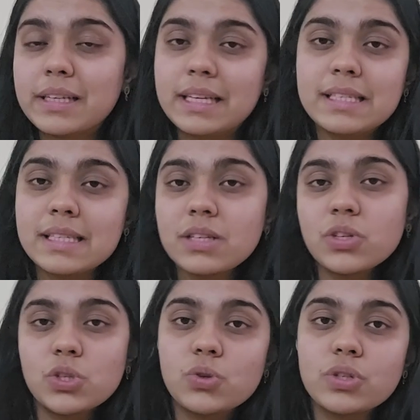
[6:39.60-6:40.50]
Testing
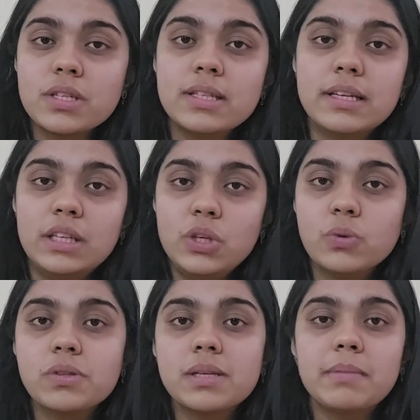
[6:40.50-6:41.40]
resources that I
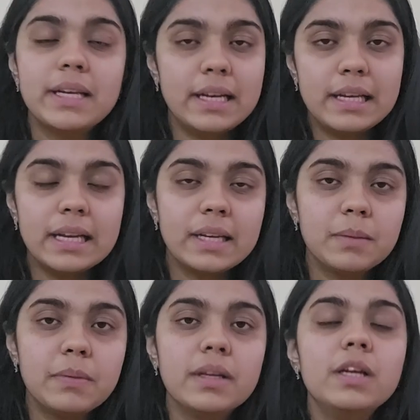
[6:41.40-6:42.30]
used in my dedicated
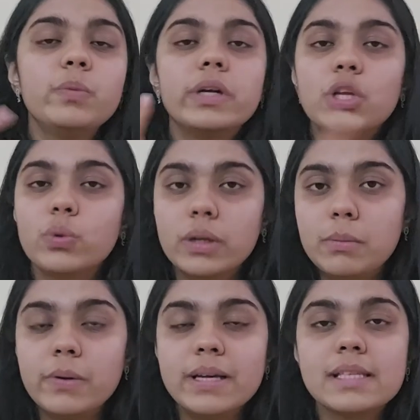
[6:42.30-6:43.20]
period were
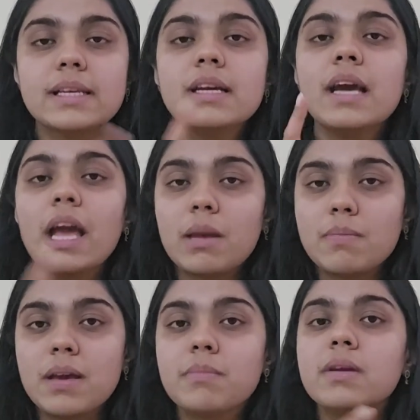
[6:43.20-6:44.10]
UWSA,
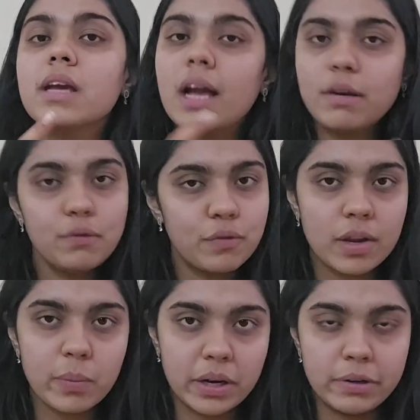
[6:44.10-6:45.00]
NBME, and
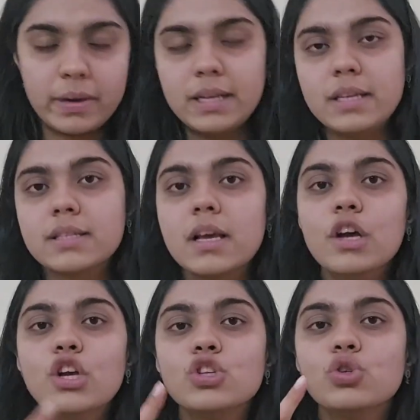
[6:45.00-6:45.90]
Free 120s.
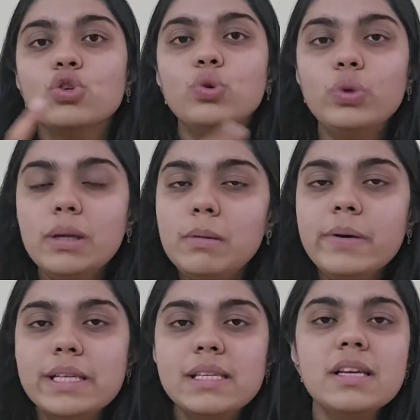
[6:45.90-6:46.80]
So
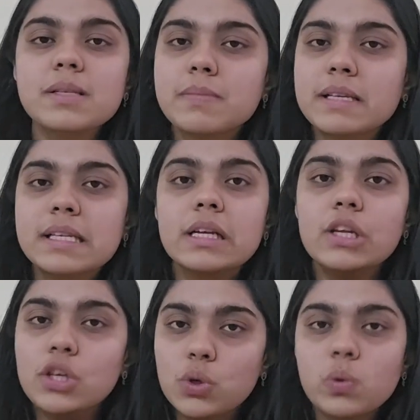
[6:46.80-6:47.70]
UWSA is
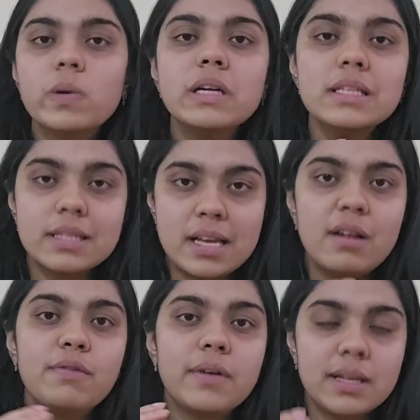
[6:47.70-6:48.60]
basically UWorld
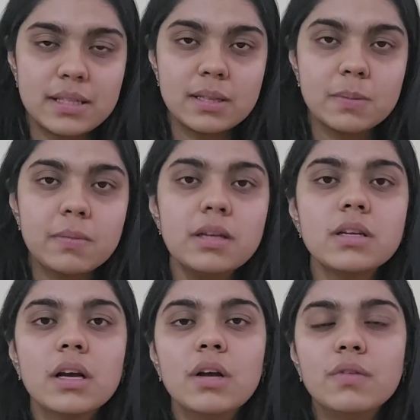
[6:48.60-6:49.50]
self-assessment,
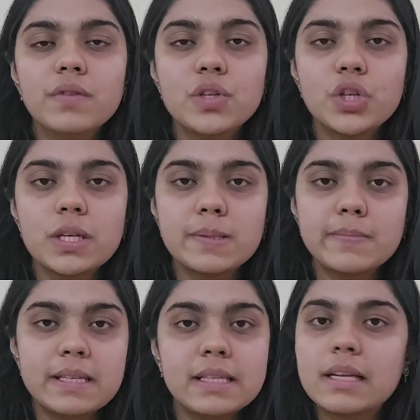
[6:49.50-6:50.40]
which is
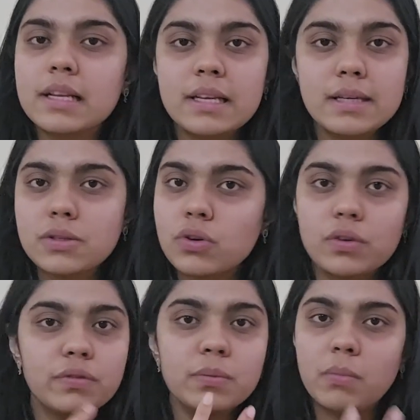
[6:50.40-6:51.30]
basically sort
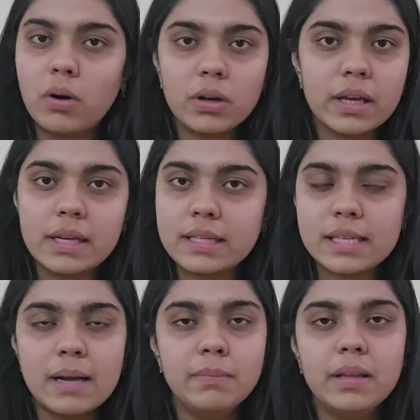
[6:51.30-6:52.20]
of a mock
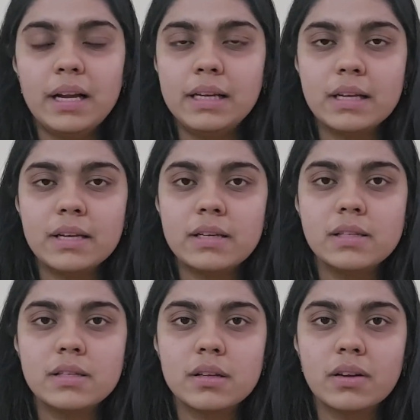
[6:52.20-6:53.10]
exam that
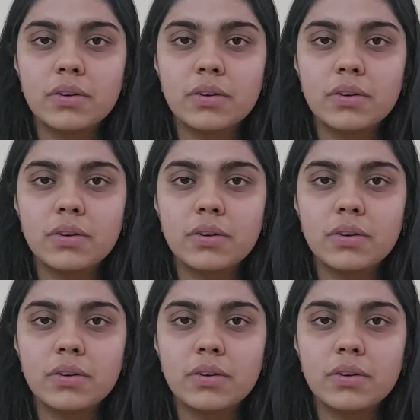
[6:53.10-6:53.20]
is